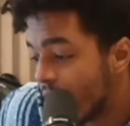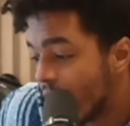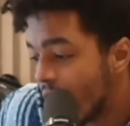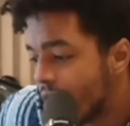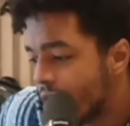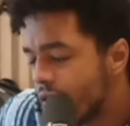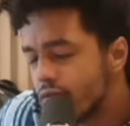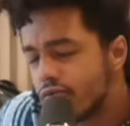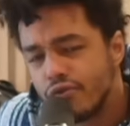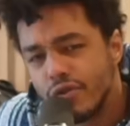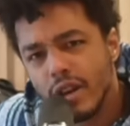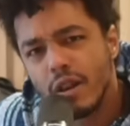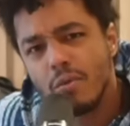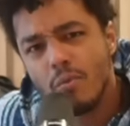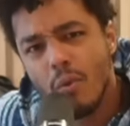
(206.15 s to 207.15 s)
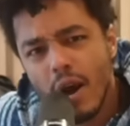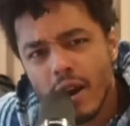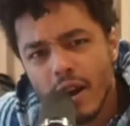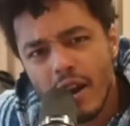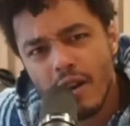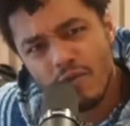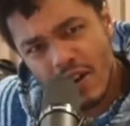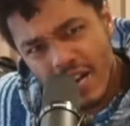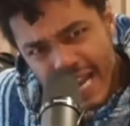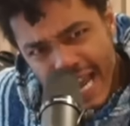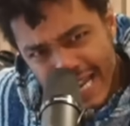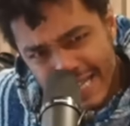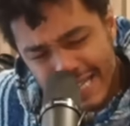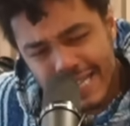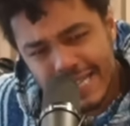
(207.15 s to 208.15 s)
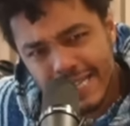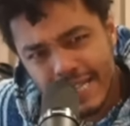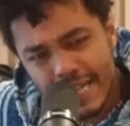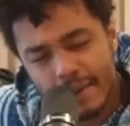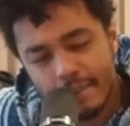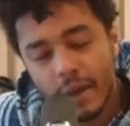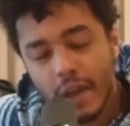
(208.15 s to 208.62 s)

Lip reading: if he really wanted a relationship.